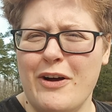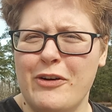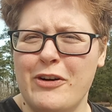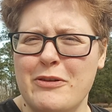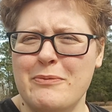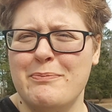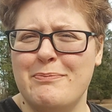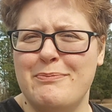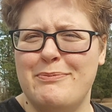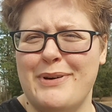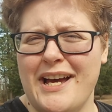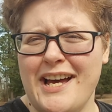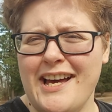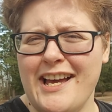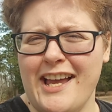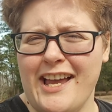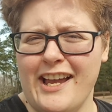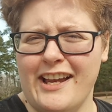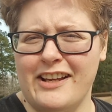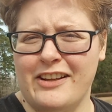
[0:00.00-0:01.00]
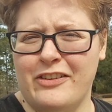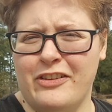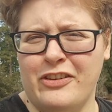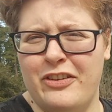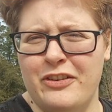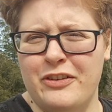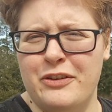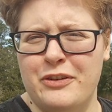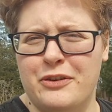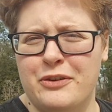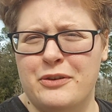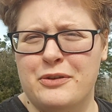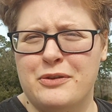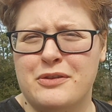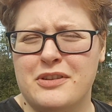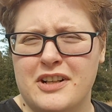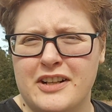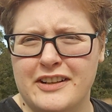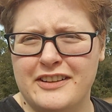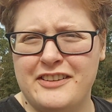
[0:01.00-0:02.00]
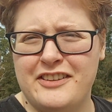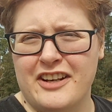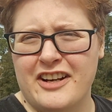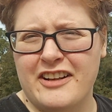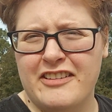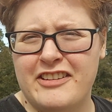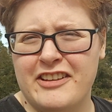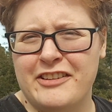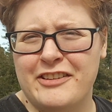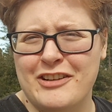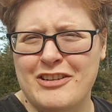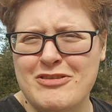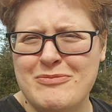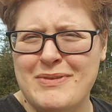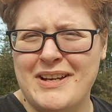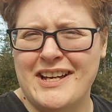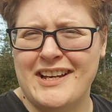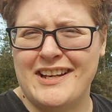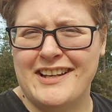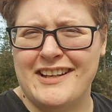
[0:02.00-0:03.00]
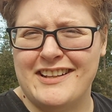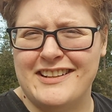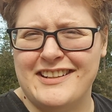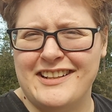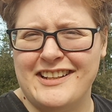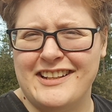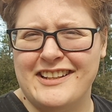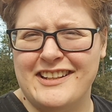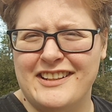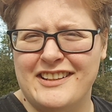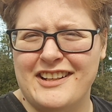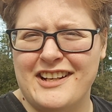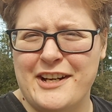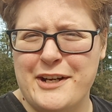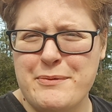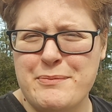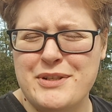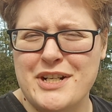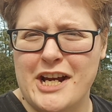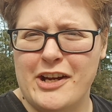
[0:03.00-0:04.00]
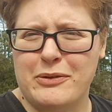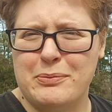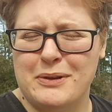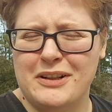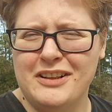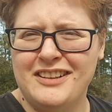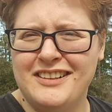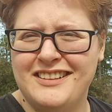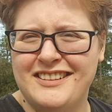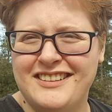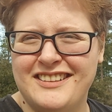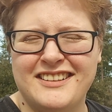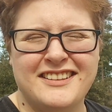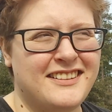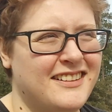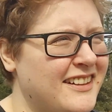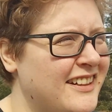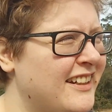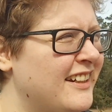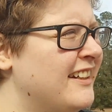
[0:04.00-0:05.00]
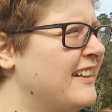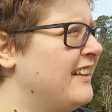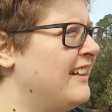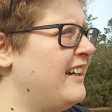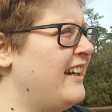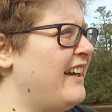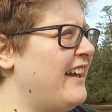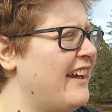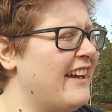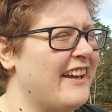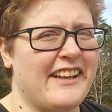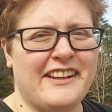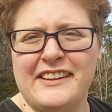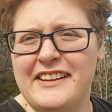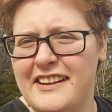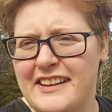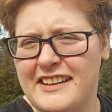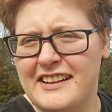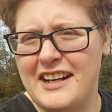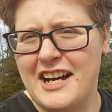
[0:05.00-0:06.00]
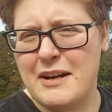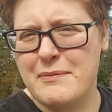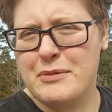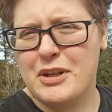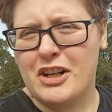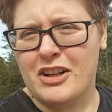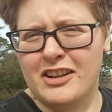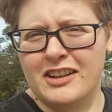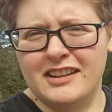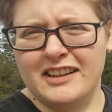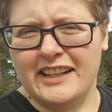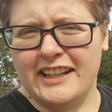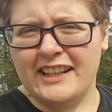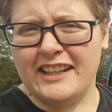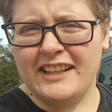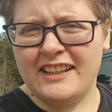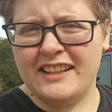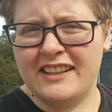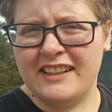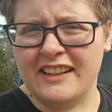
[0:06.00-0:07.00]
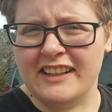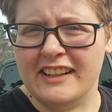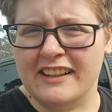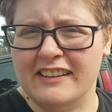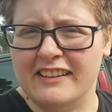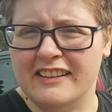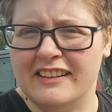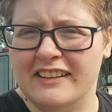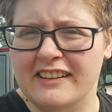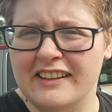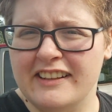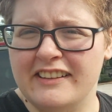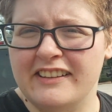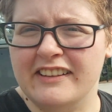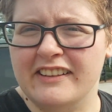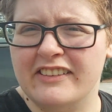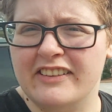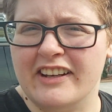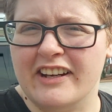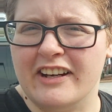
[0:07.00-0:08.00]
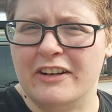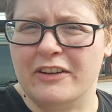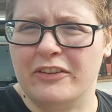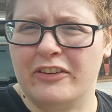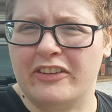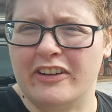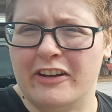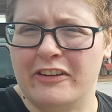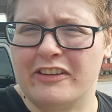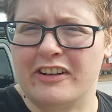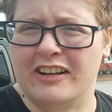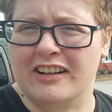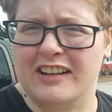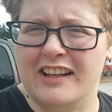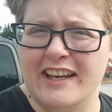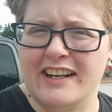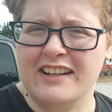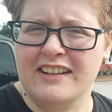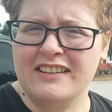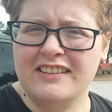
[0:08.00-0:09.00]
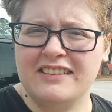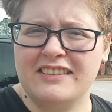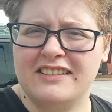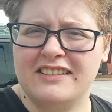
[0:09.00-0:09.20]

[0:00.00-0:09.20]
welcome back to Undaunted Nomad, and I am Jasper, and I'm currently in Indiantown, South Carolina.